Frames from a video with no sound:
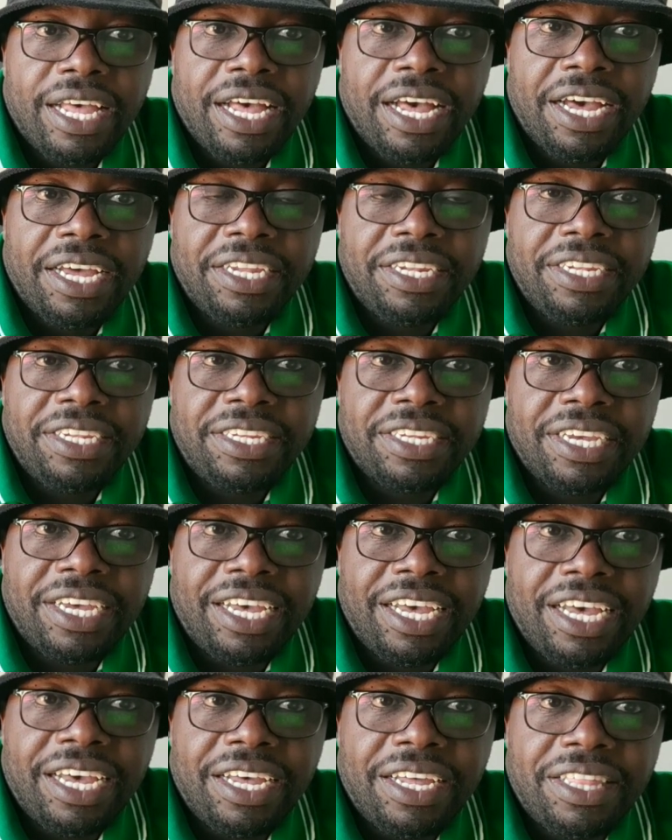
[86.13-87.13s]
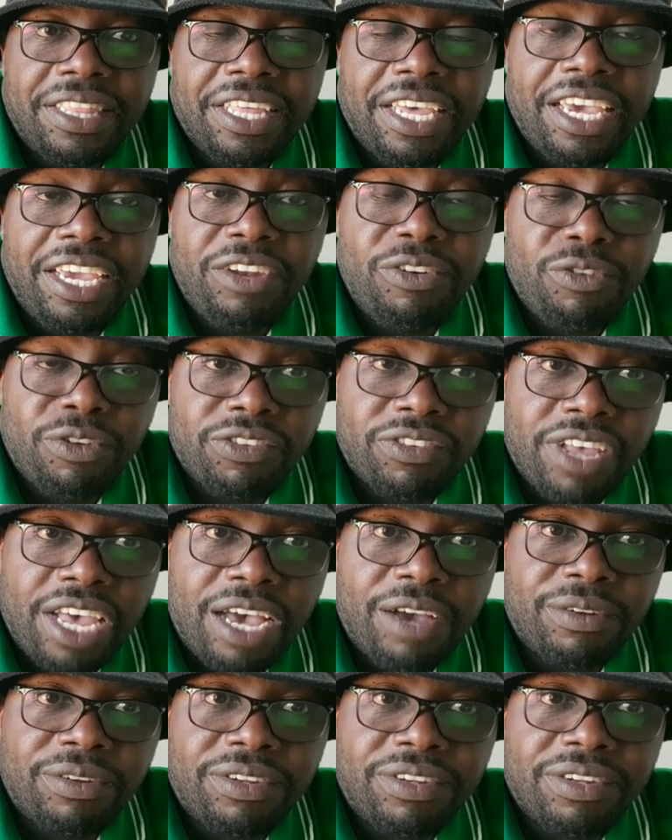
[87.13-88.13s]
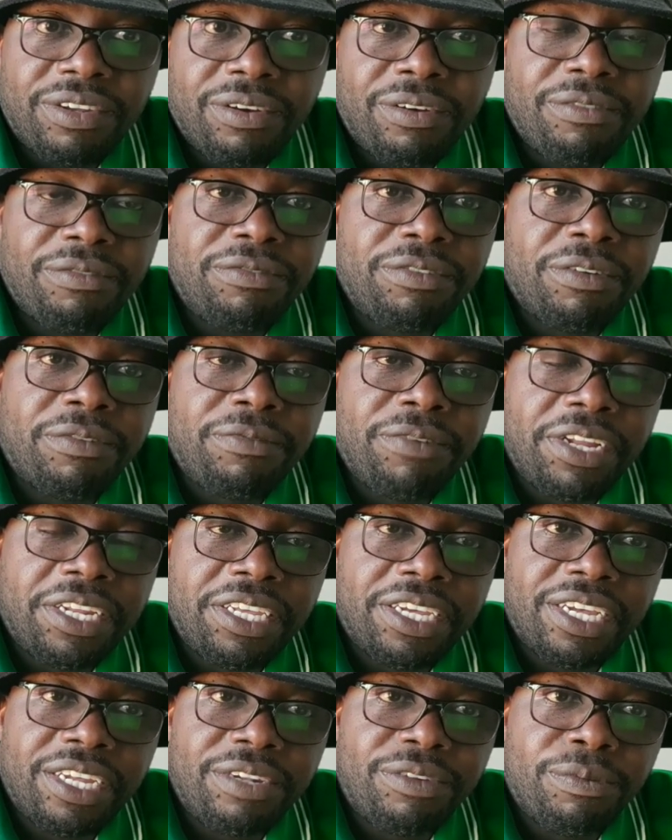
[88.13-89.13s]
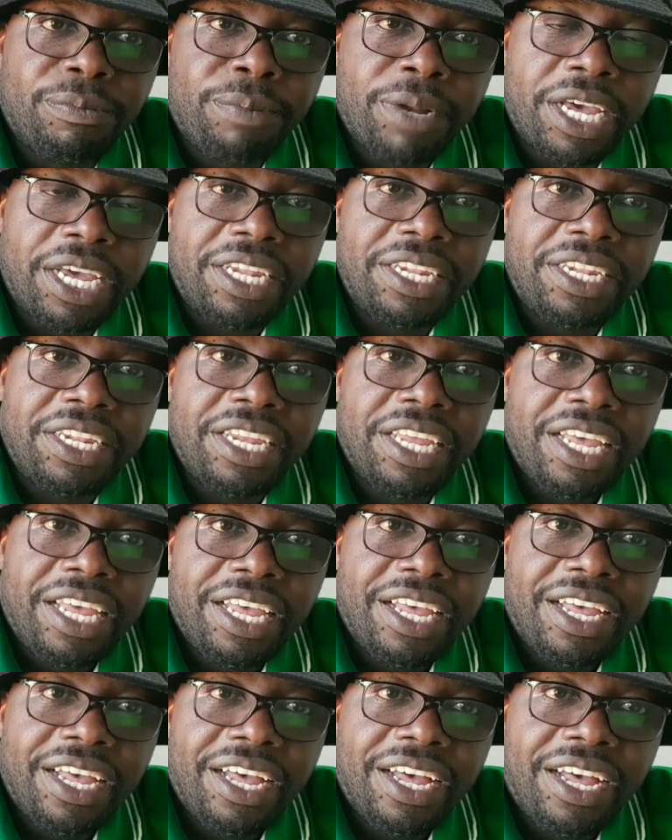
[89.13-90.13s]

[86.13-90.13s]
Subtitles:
And the end result of your failure to plan